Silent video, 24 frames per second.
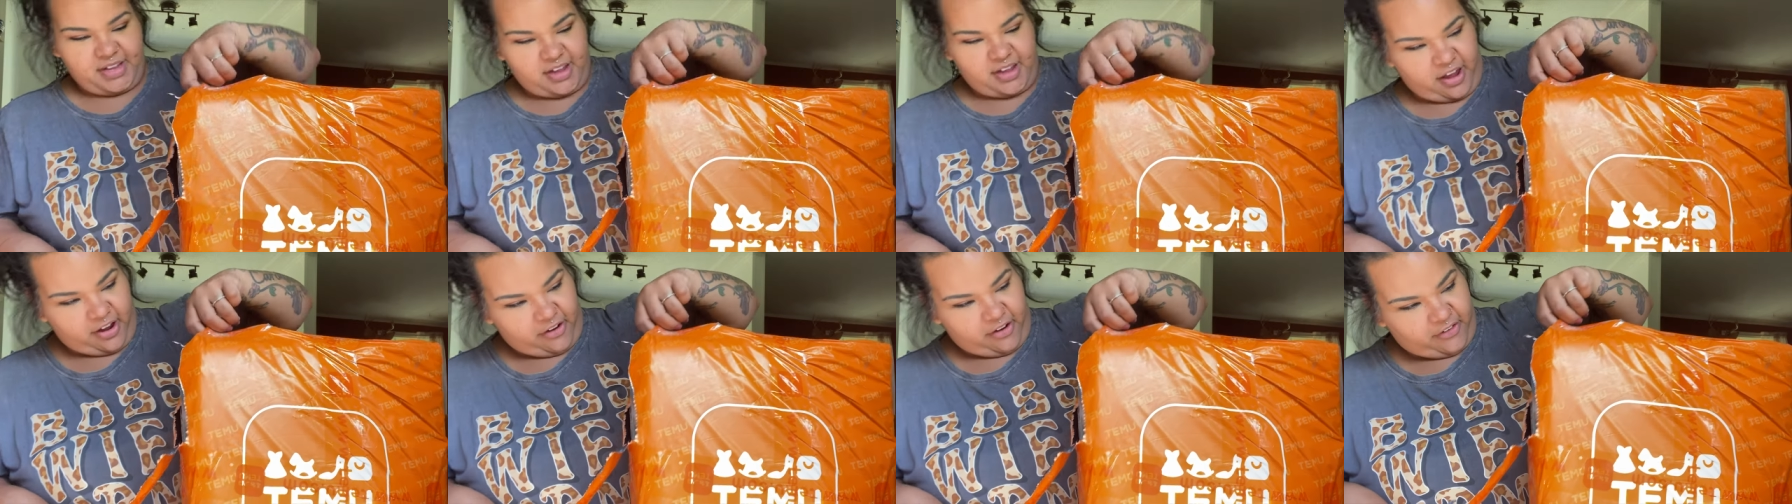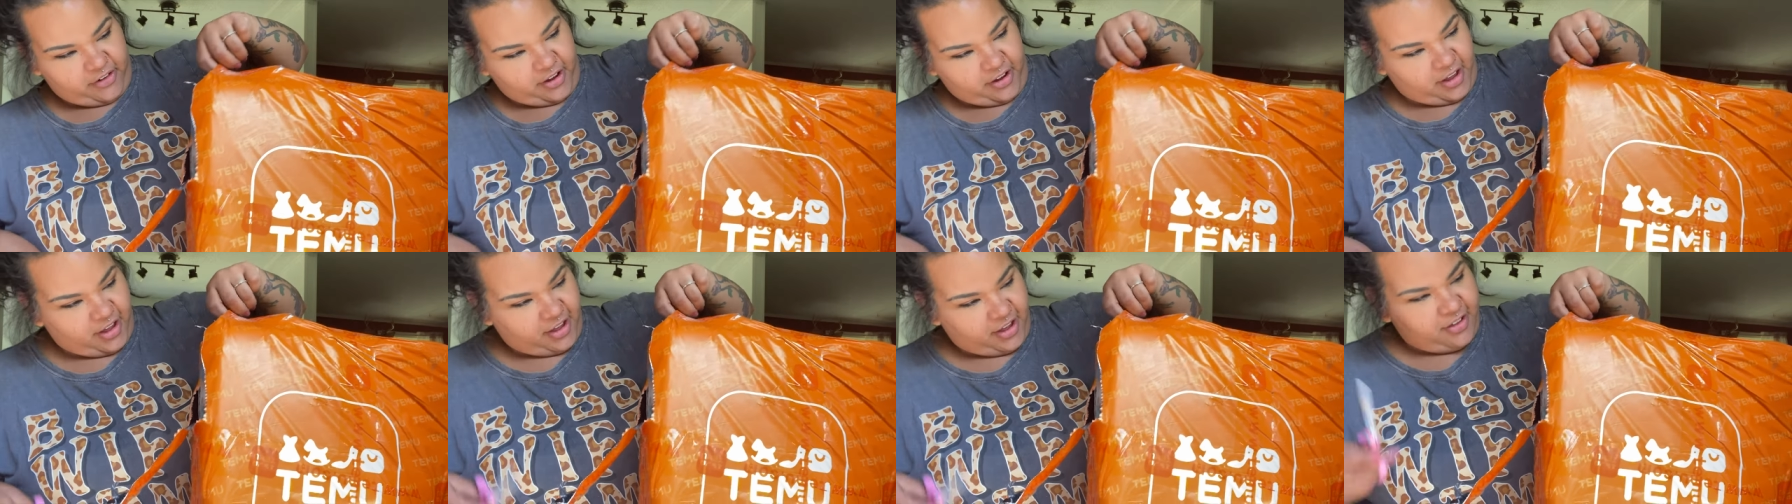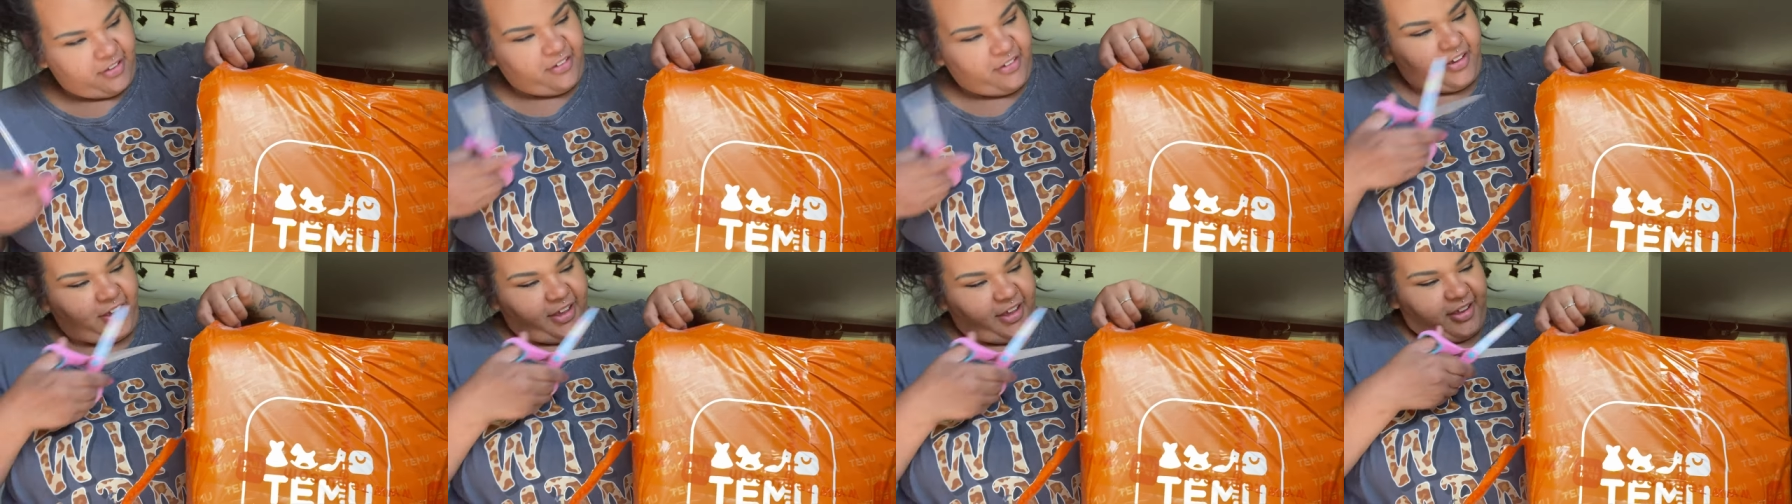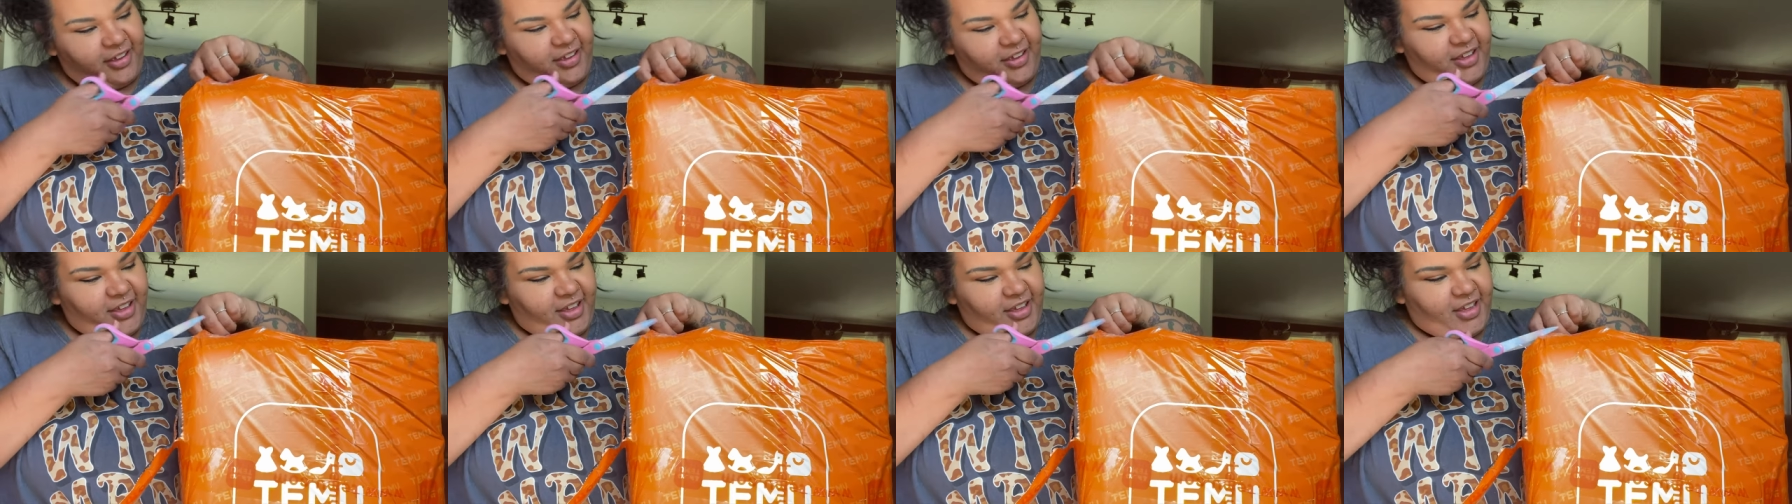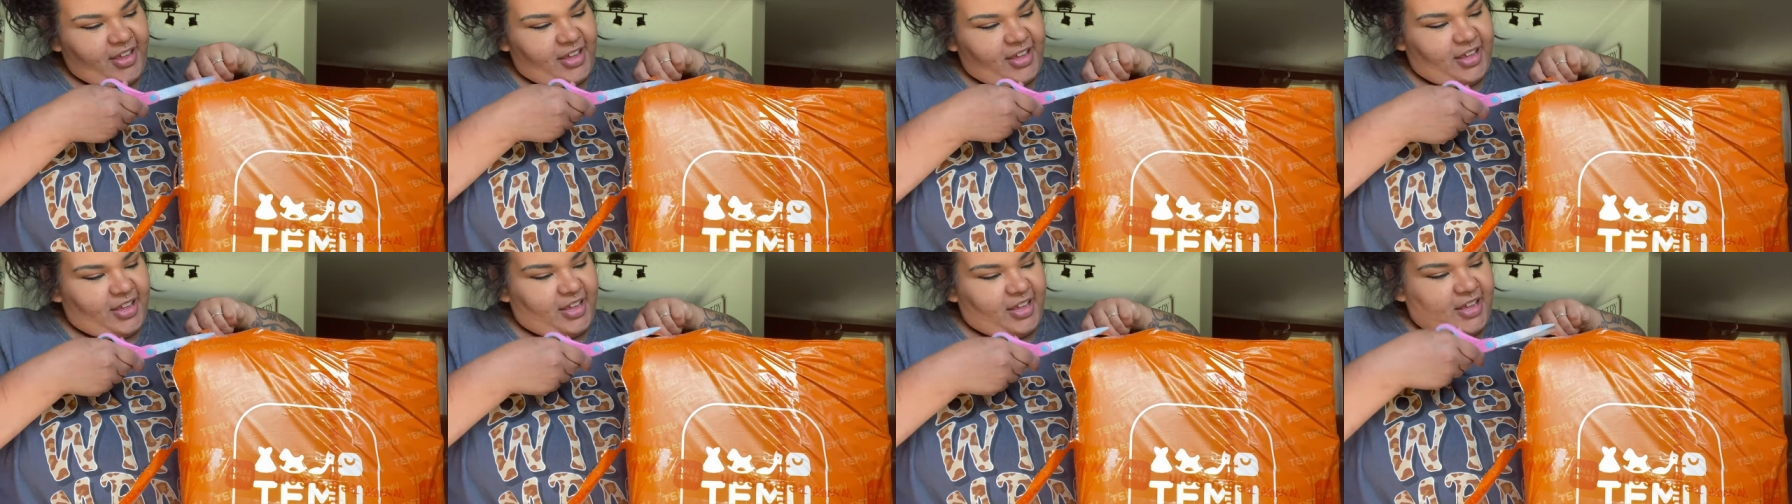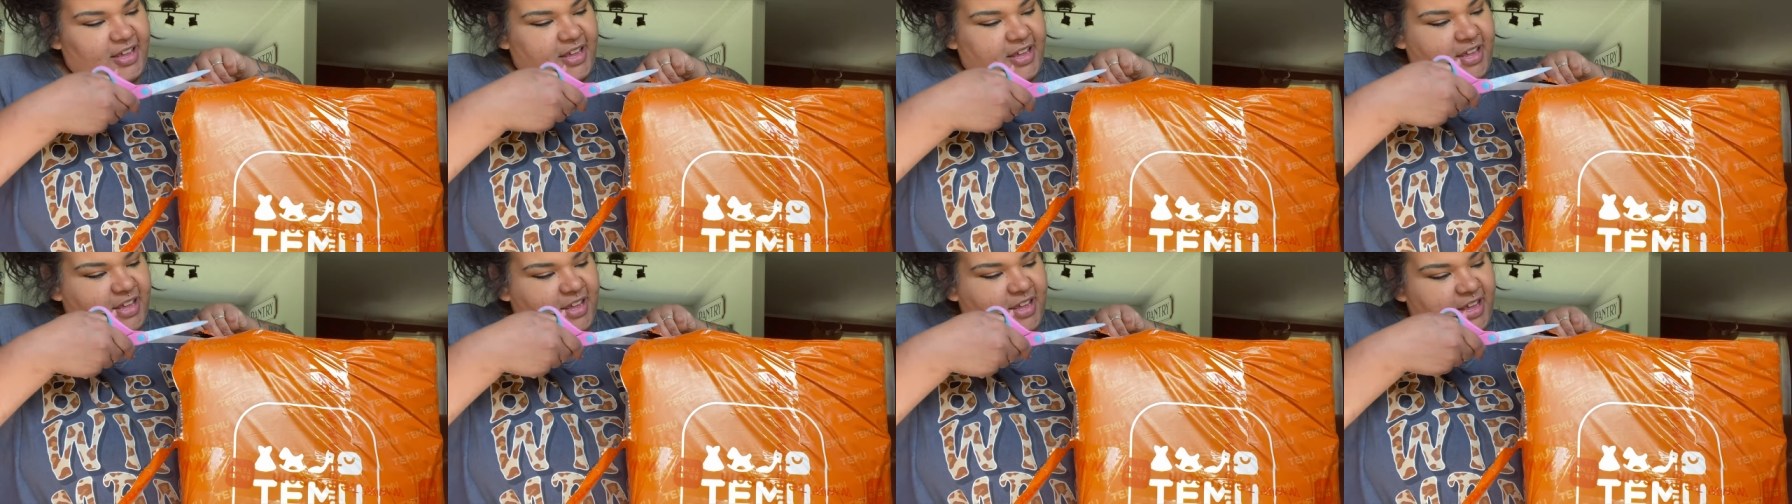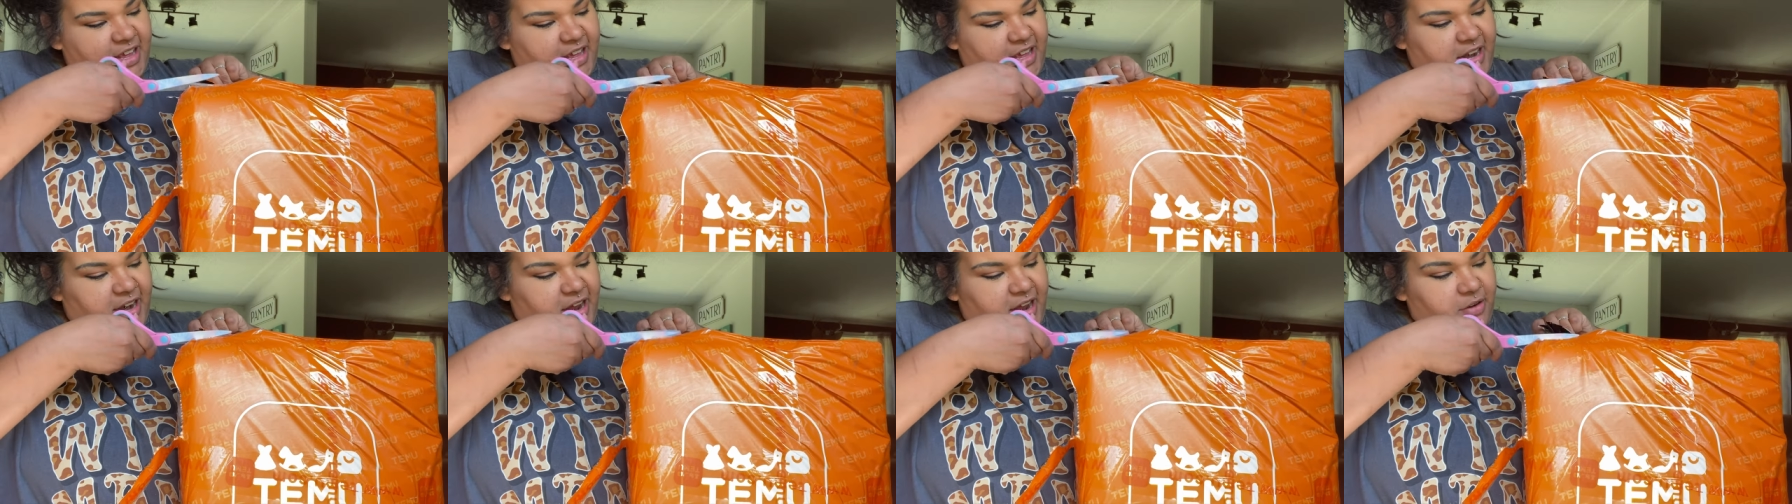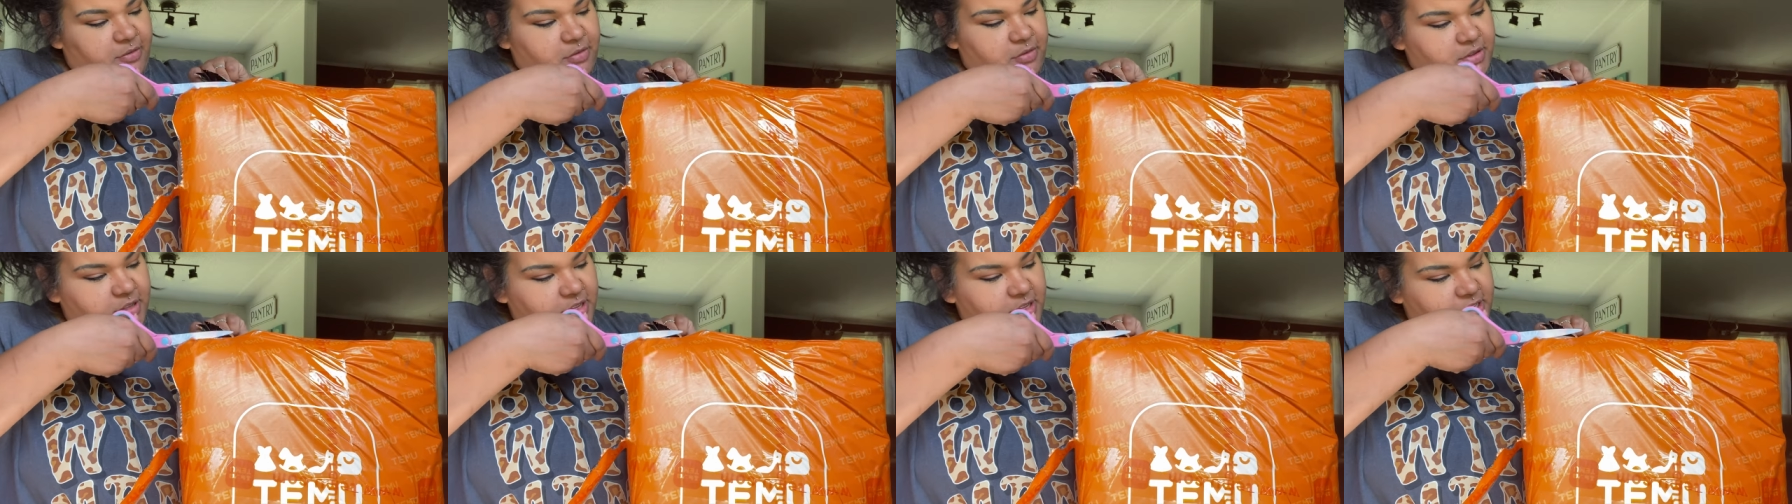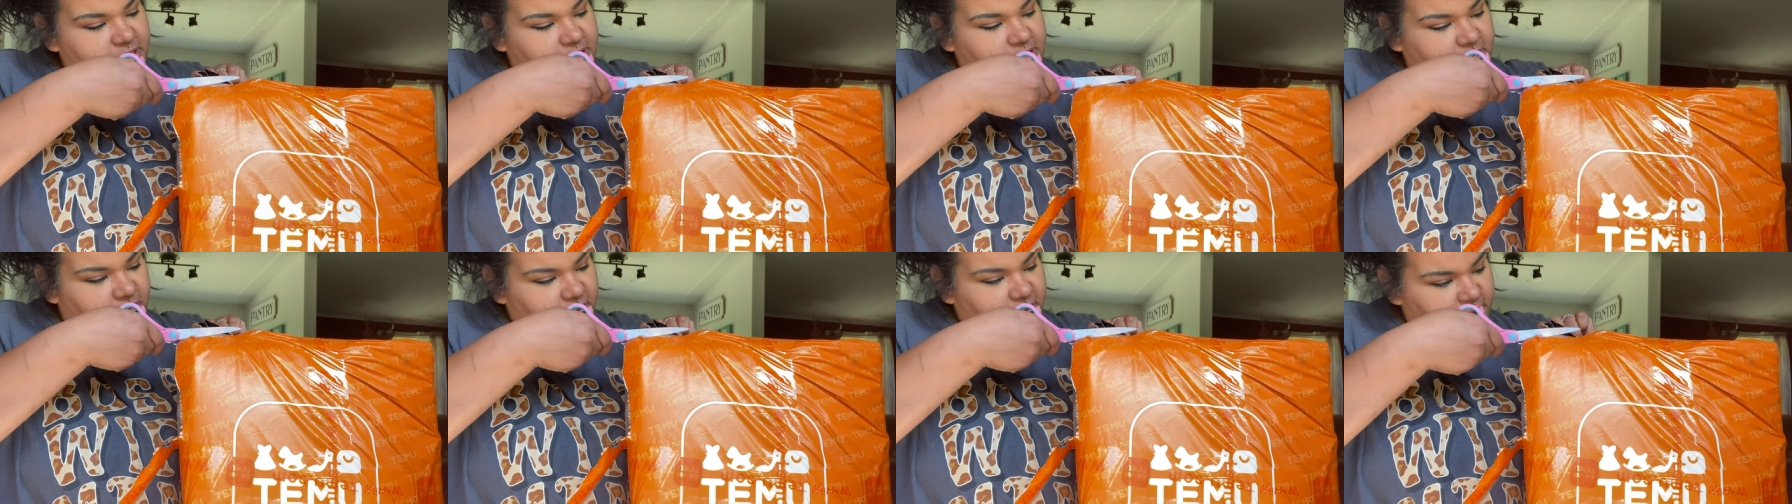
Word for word: All right, okay. And I will let y'all